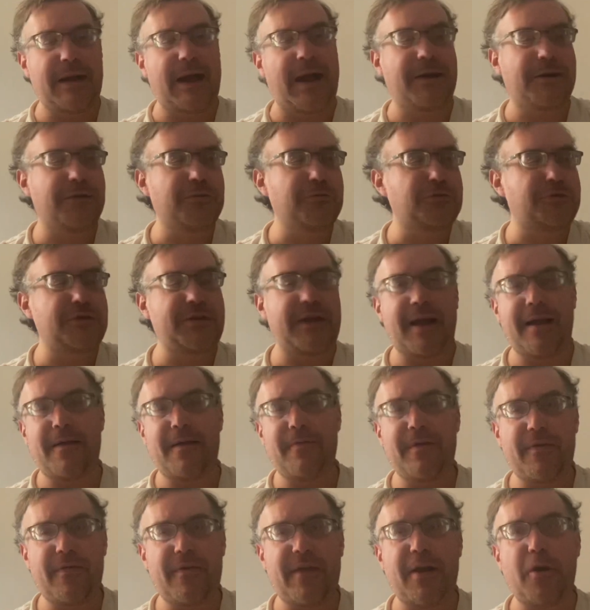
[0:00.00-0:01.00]
I
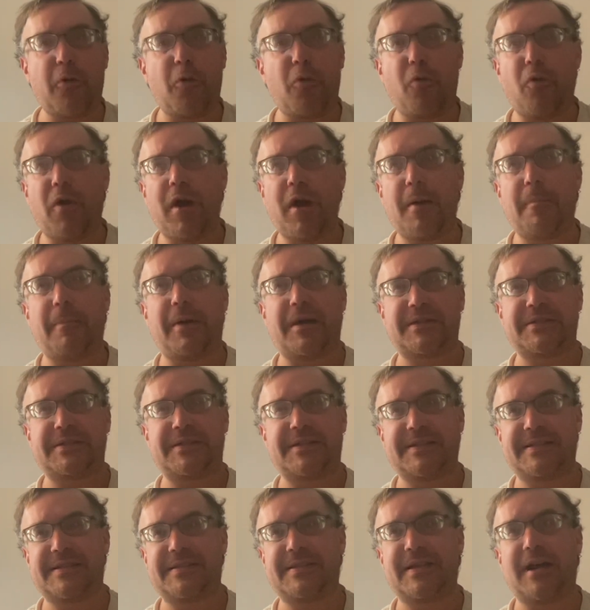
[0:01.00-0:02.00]
understand that they don't want to bust
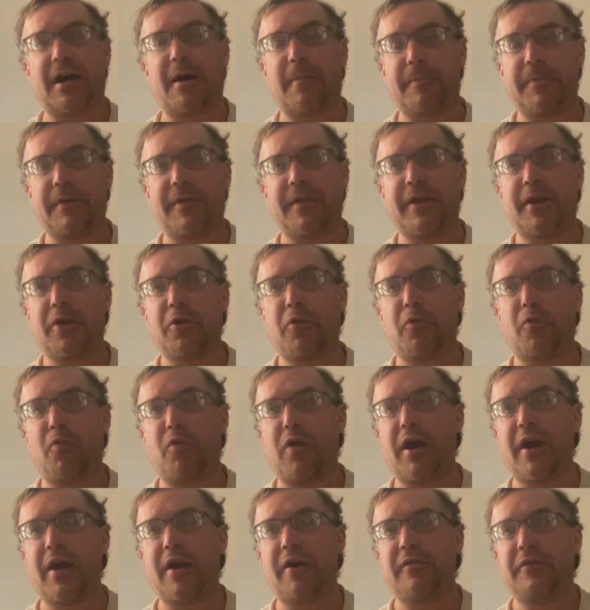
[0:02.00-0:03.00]
this up and they don't
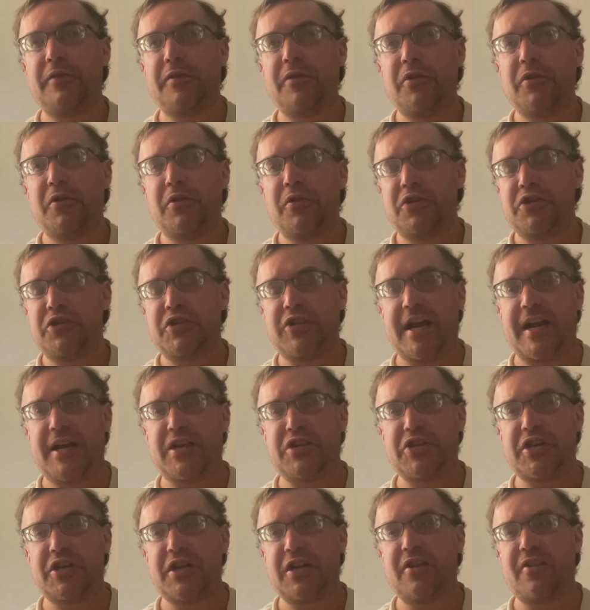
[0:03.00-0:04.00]
want to
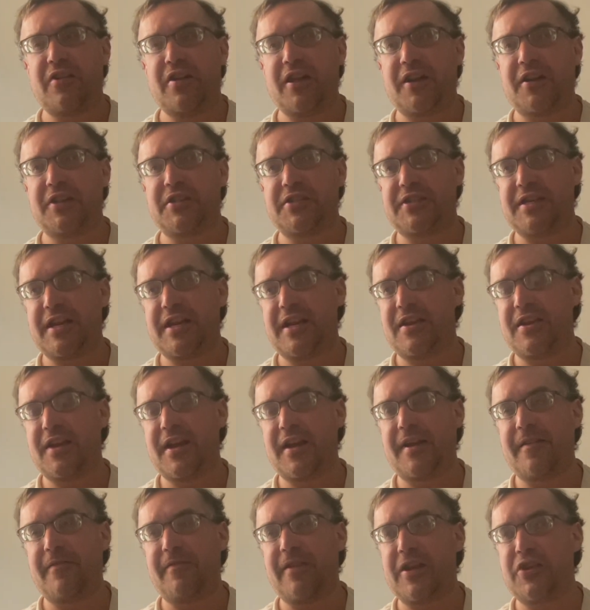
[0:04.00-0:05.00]
change anything because they
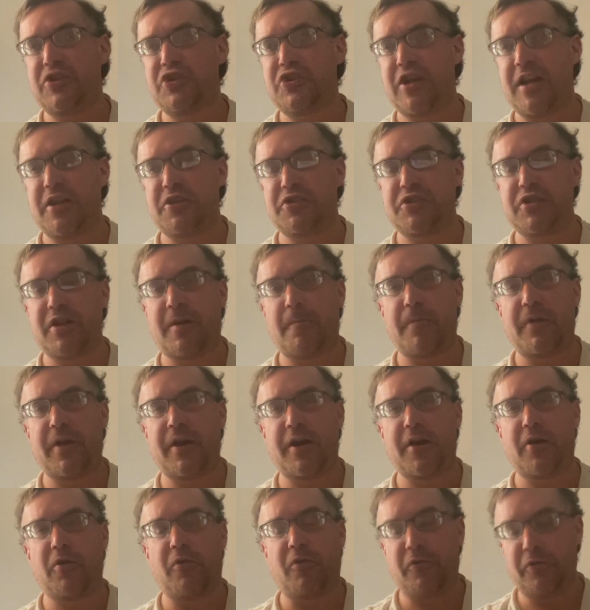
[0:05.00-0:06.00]
think if they change something,
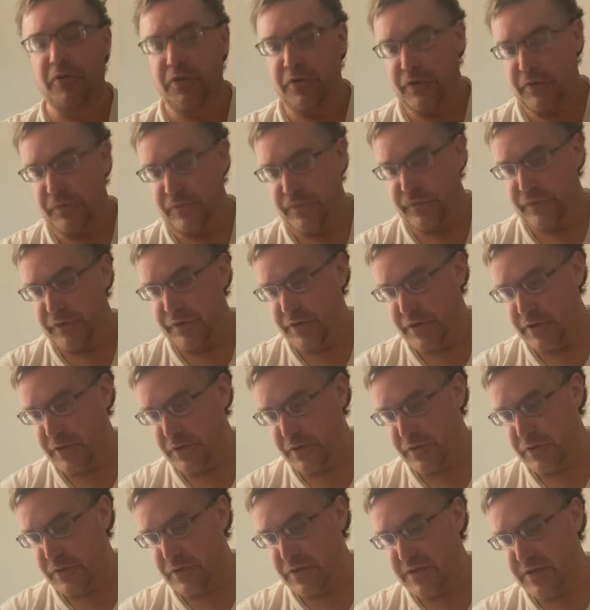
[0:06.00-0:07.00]
it'll it'll
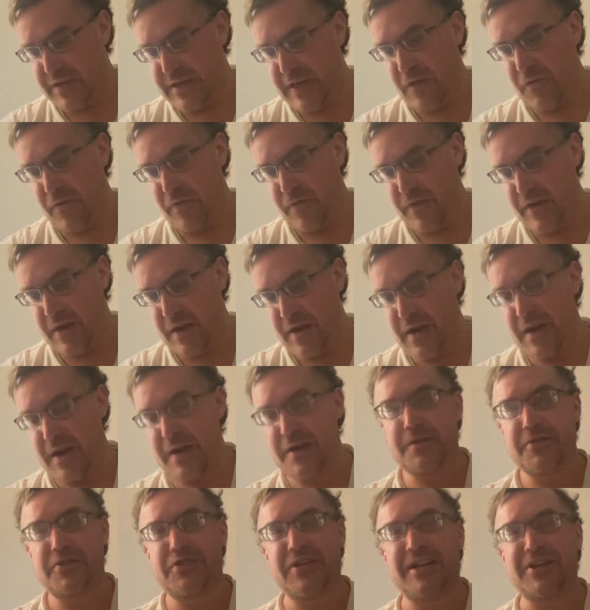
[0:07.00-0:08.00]
go south. Uh,
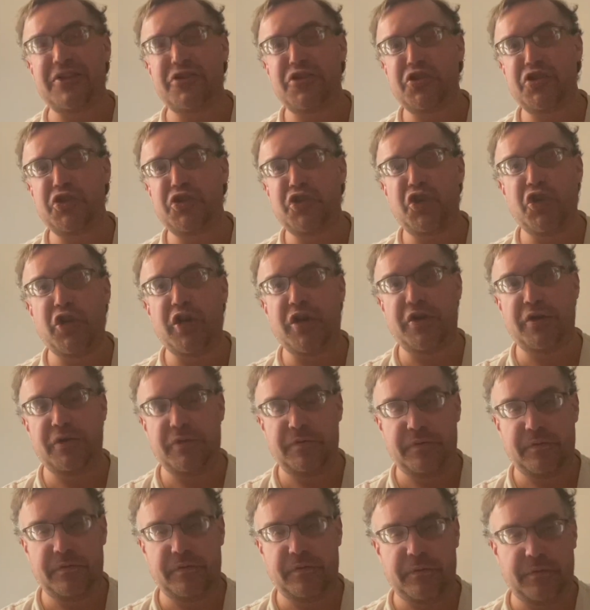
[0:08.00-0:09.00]
change is good.
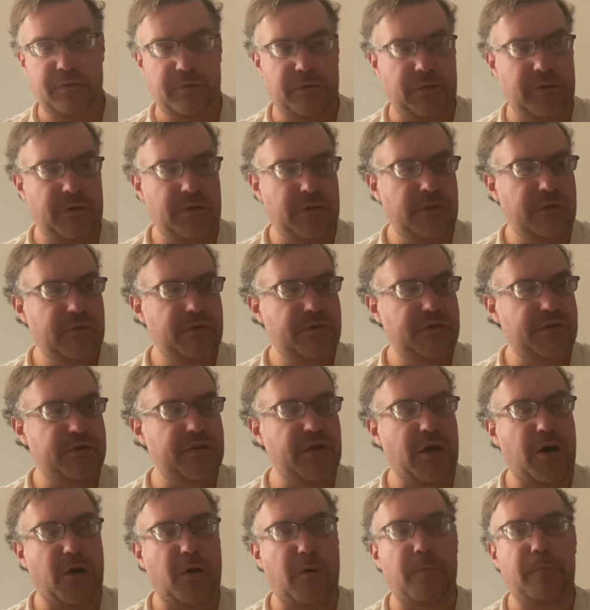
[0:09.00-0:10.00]

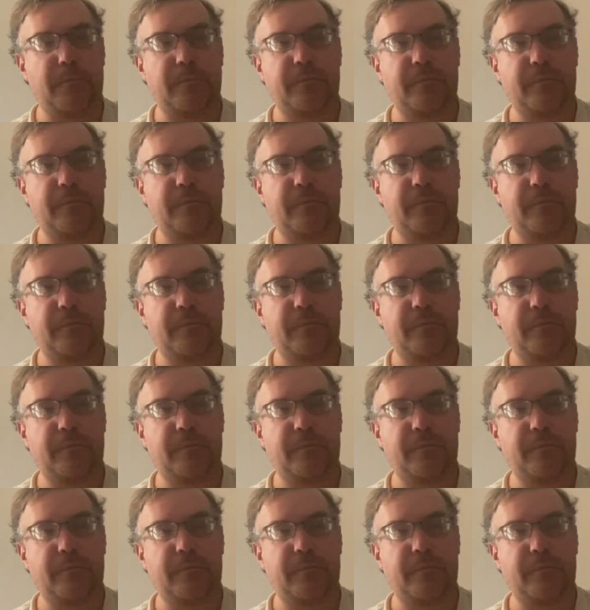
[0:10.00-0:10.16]
So